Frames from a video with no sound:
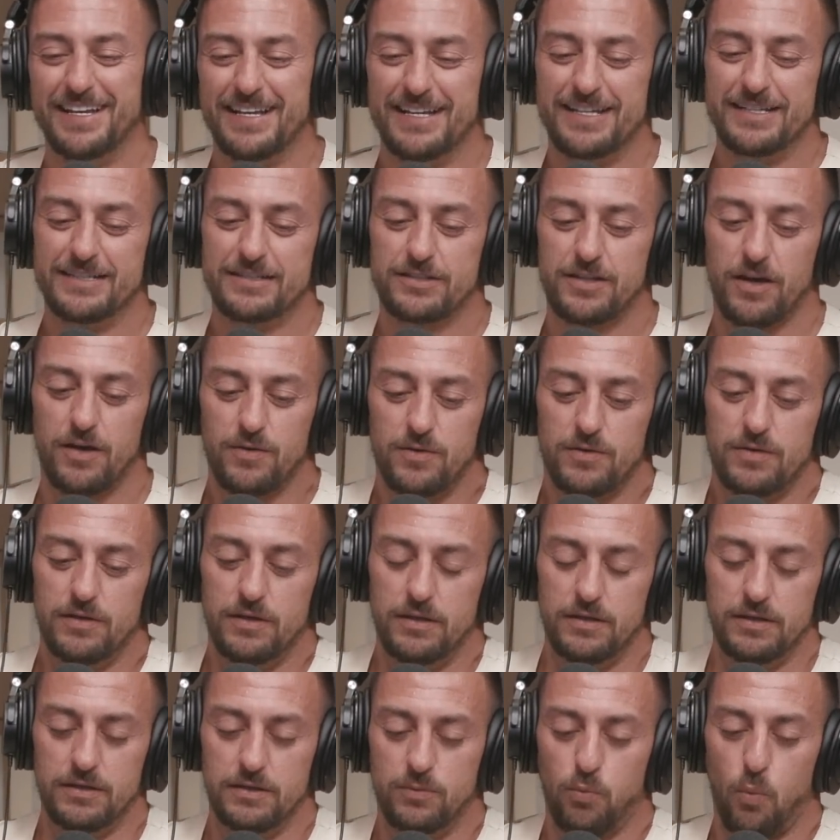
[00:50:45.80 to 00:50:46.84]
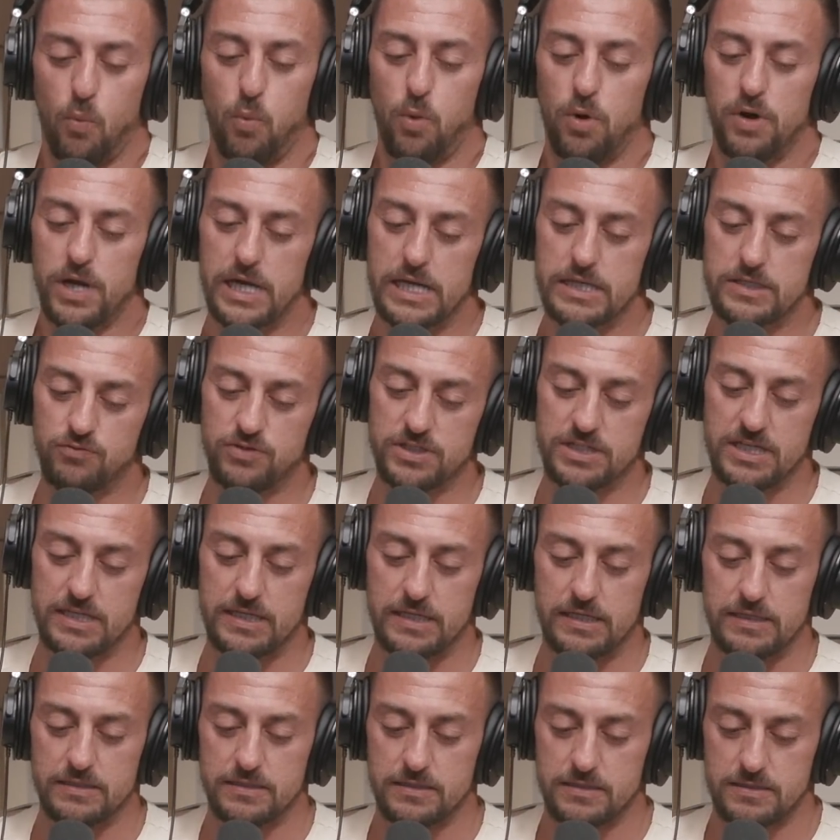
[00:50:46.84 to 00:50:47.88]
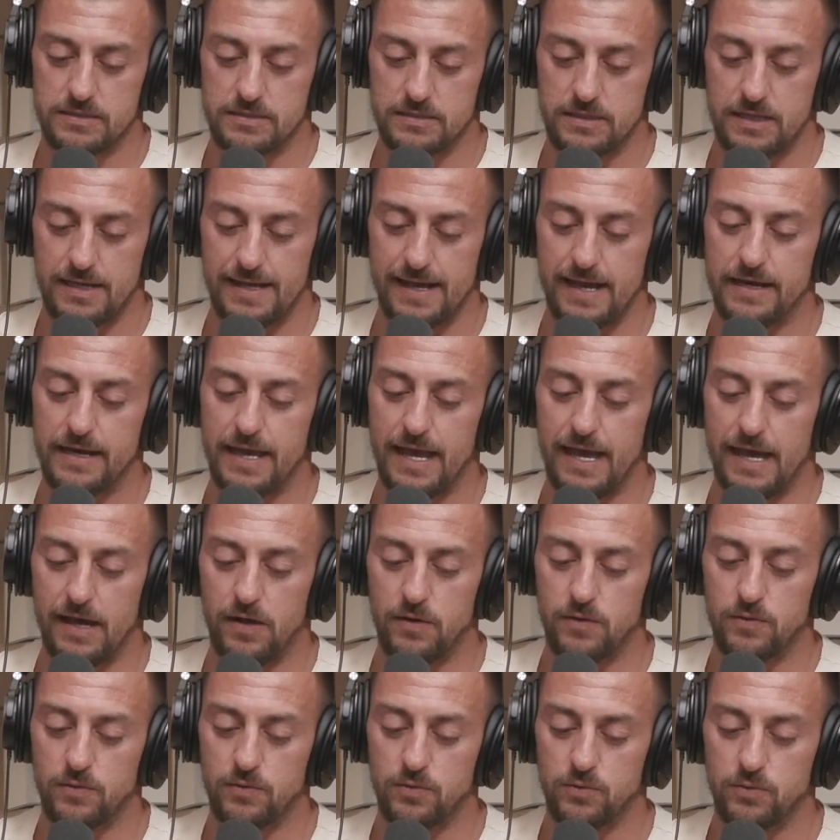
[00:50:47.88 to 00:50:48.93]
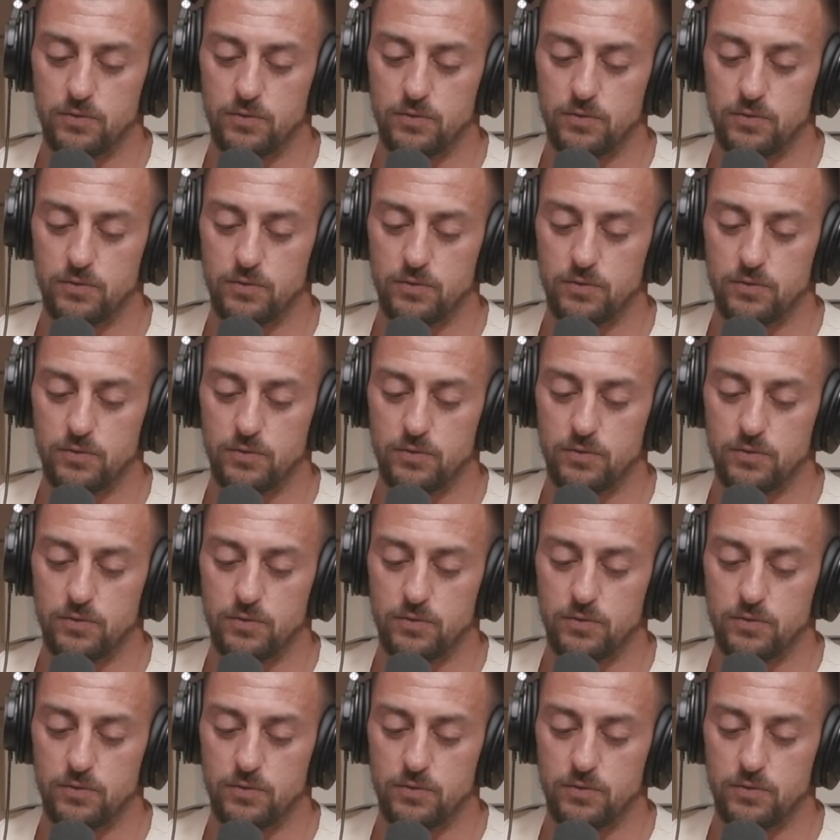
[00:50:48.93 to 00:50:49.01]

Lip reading: So, what is resilience, and how